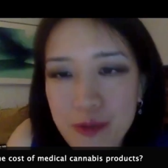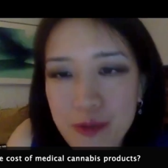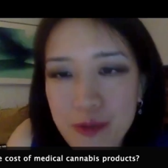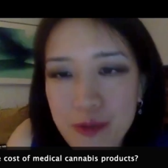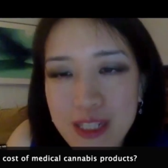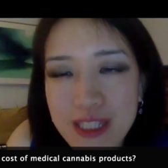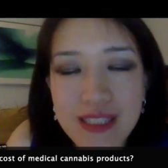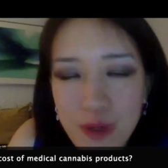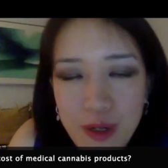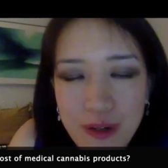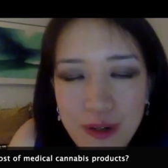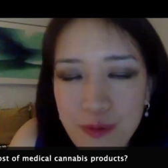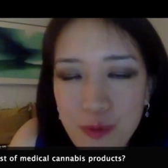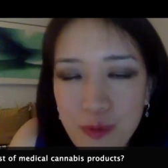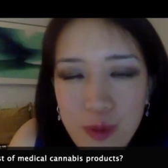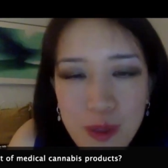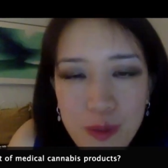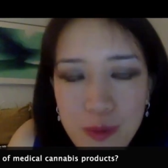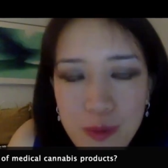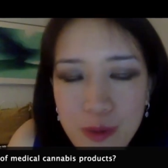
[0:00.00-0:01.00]
reasons of
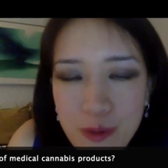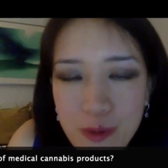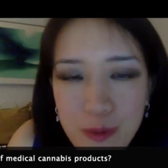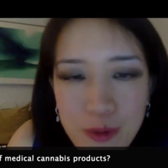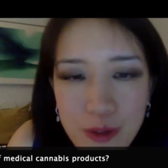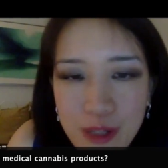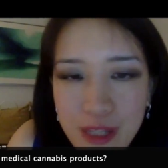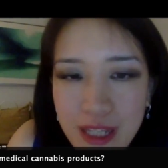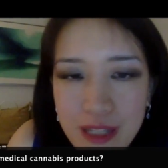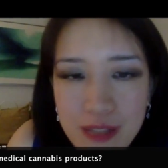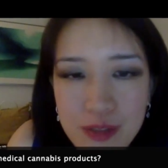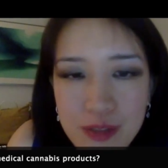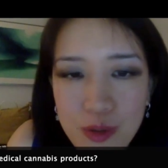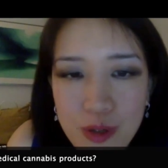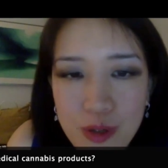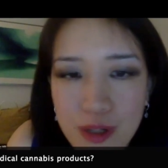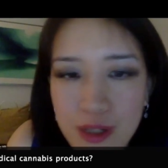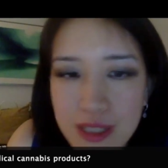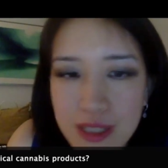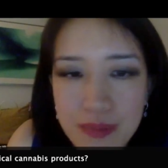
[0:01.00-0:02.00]
what we're working
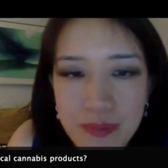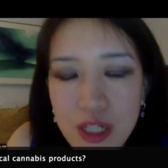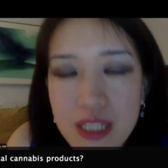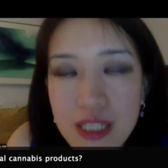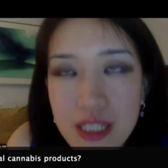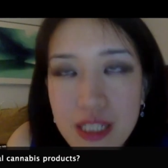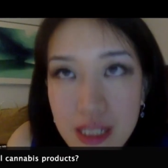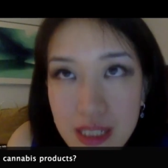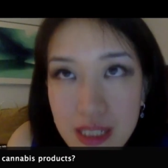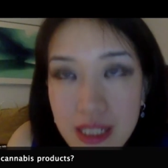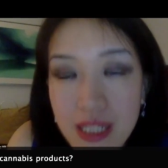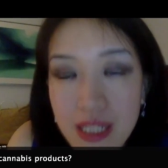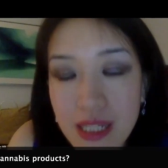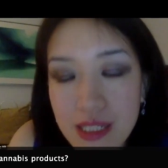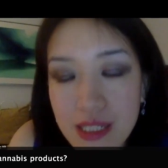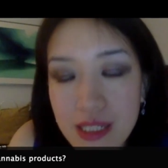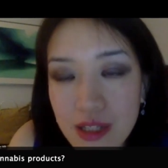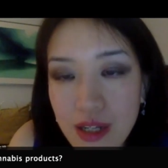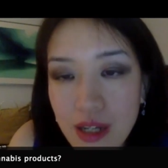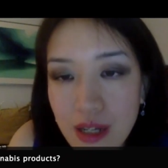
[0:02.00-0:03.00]
towards. Until it
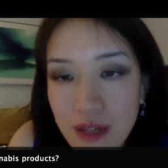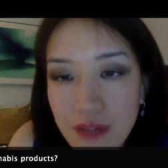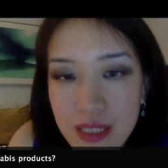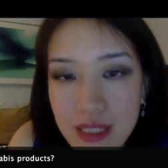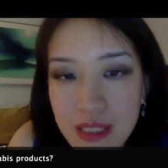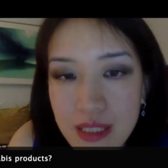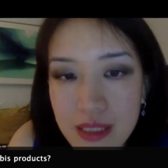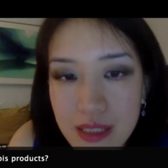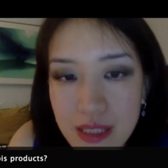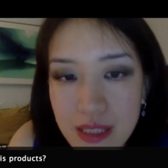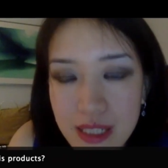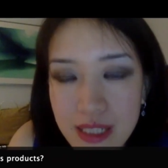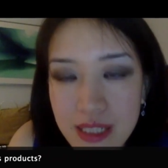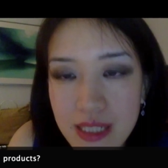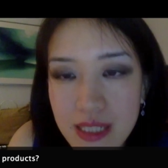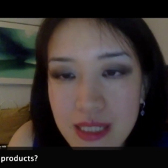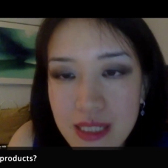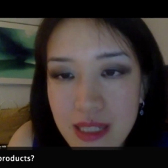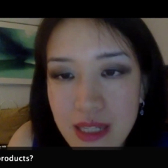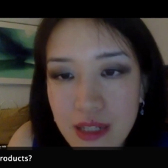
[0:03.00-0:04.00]
gets off the
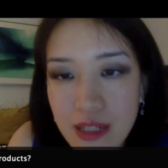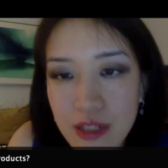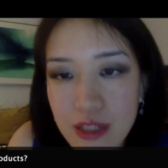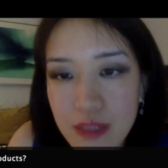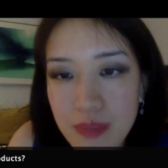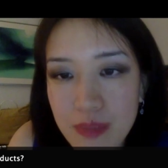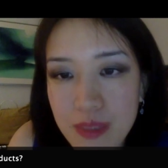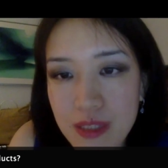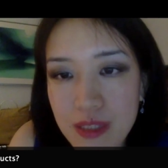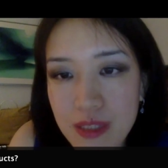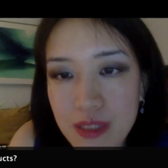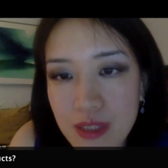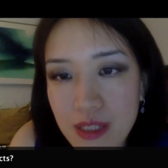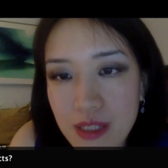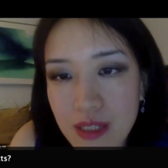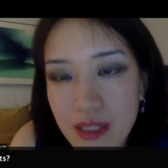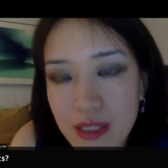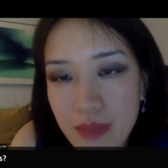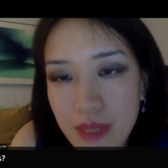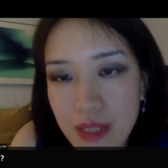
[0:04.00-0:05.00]
list, it's not going to be
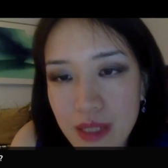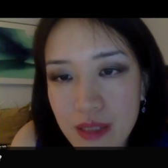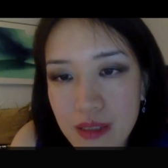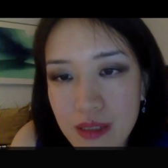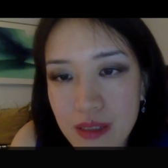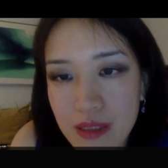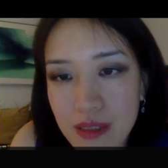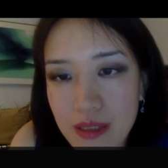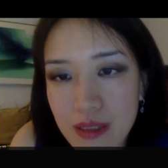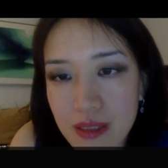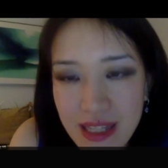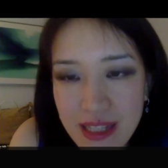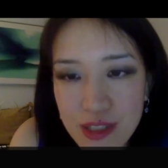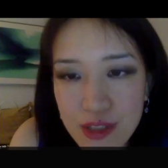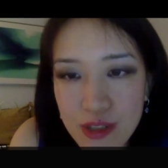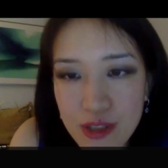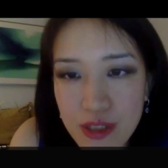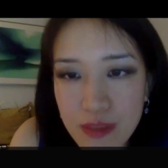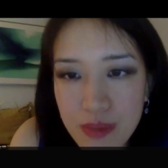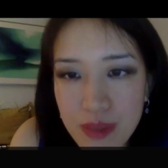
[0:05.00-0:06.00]
seen as medical.
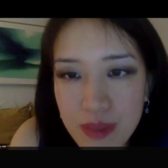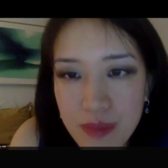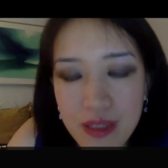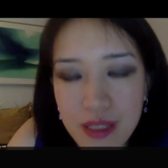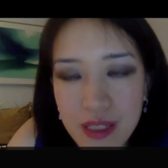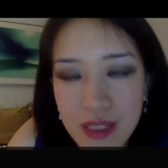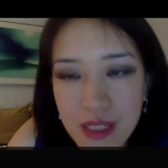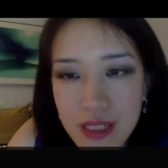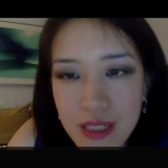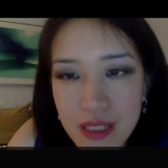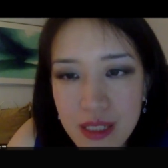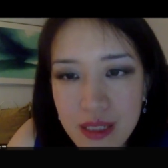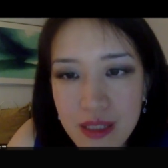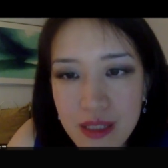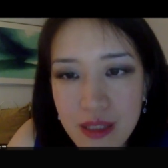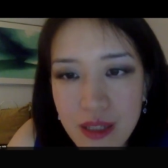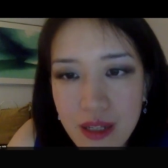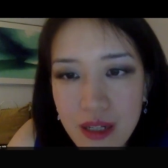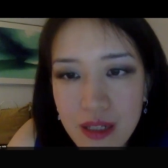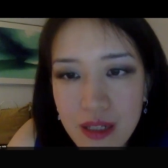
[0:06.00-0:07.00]
That's going to be the
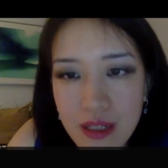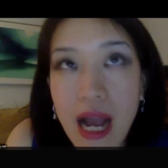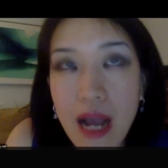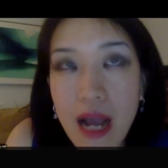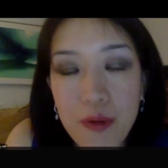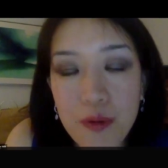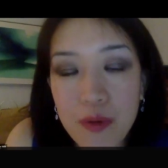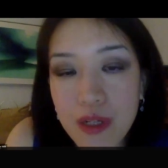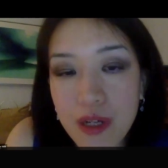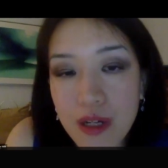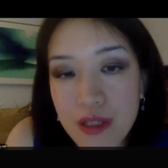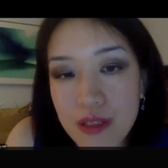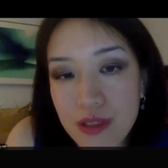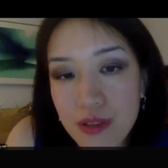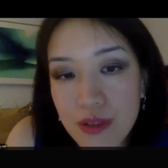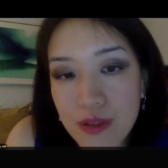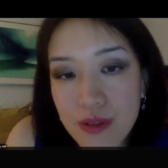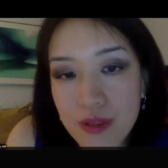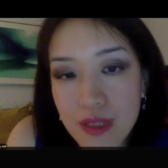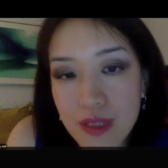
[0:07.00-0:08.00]
the law. I would
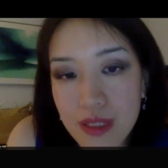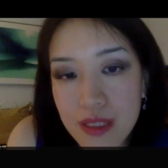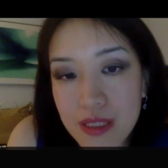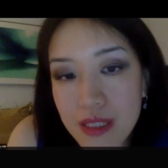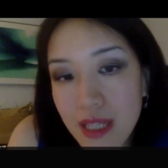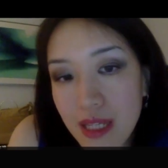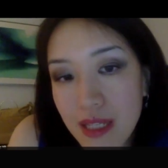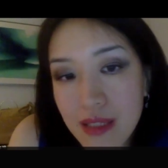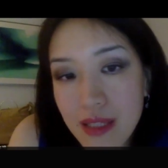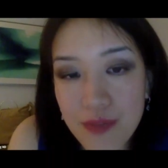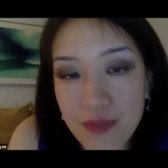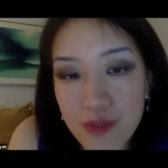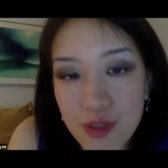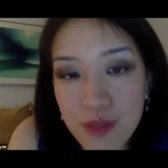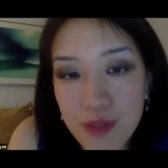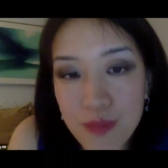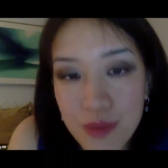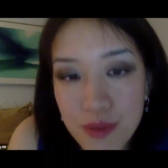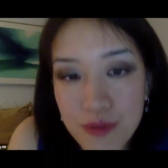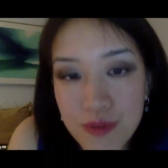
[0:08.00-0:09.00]
also contend if you
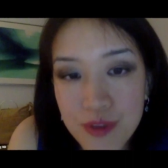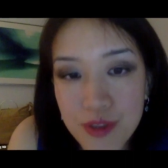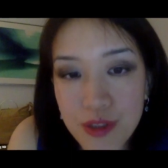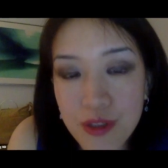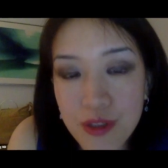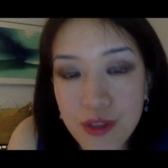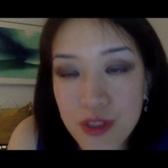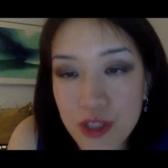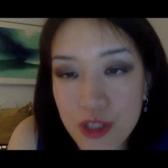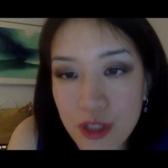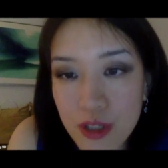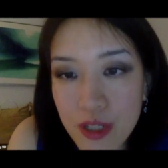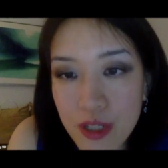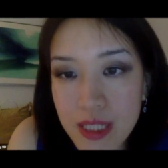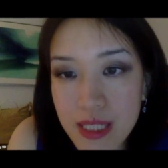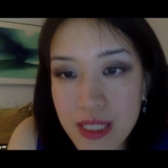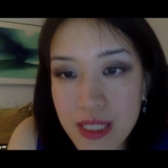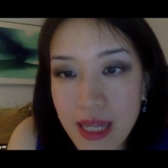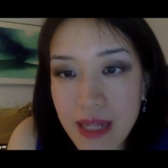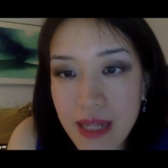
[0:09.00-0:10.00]
can prove to your
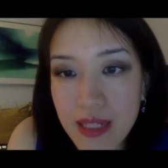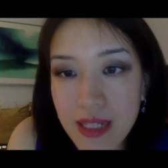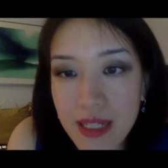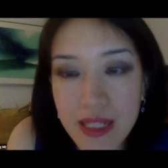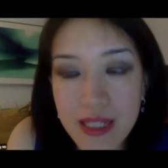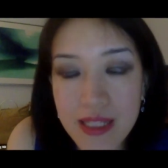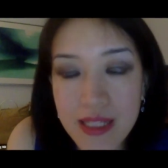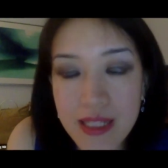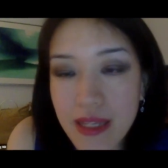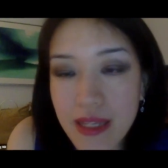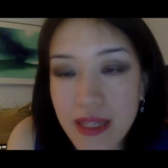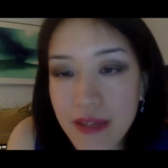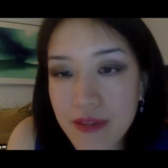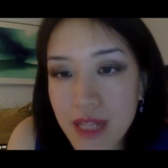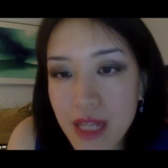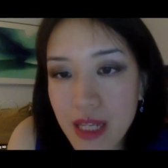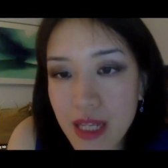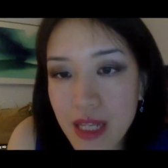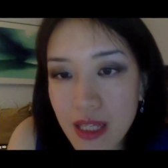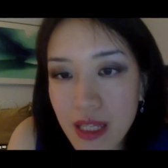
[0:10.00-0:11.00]
insurance that instead of
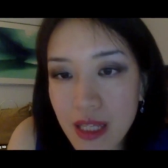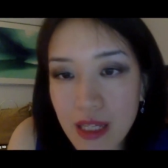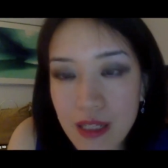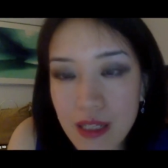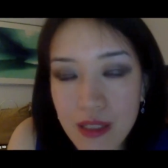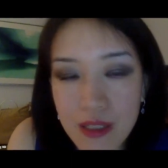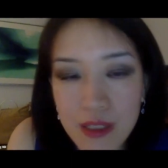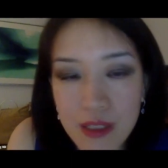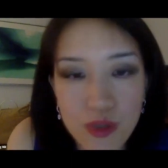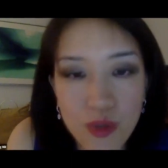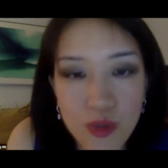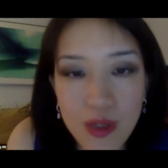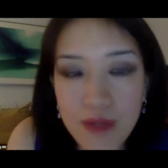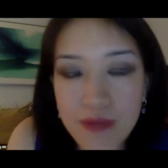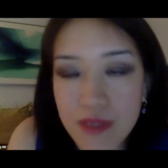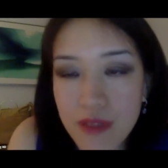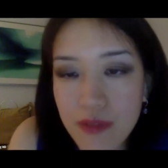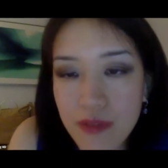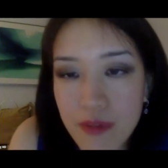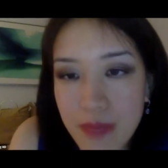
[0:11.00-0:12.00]
taking
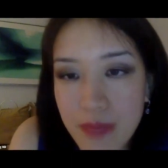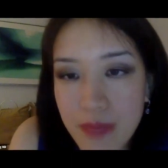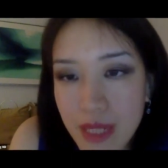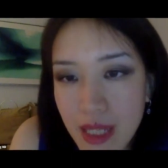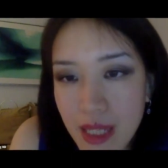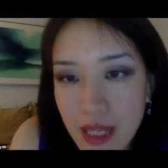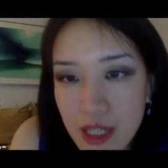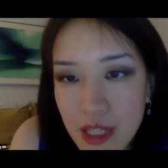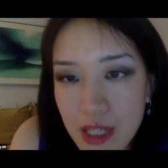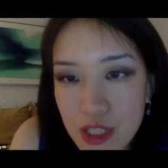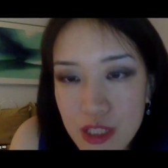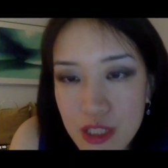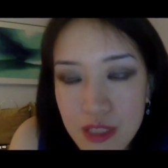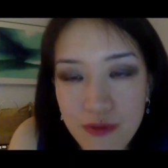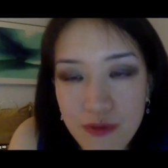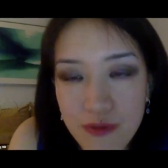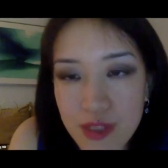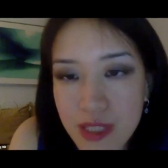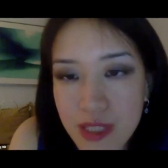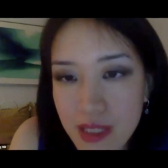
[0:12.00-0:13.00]
12 different
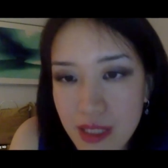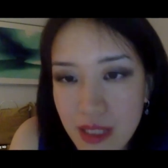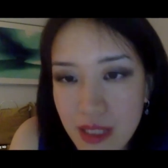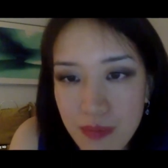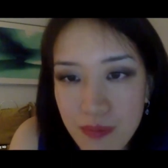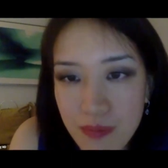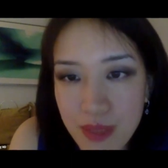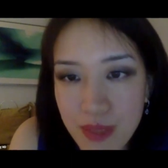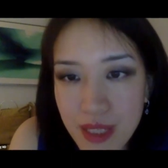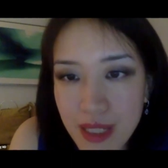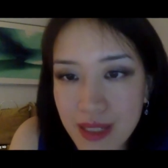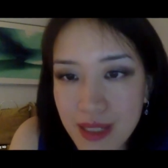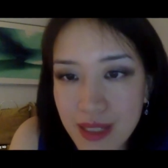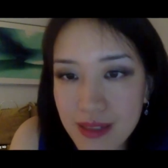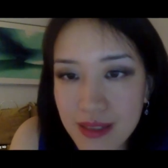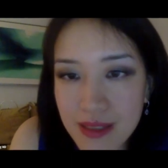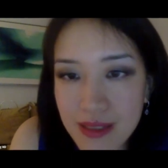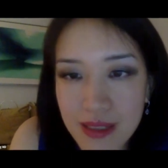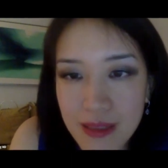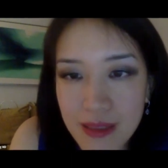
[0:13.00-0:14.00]
medications for sleep
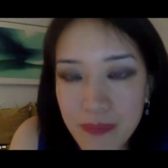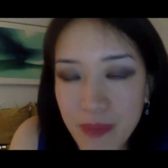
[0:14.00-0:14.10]
and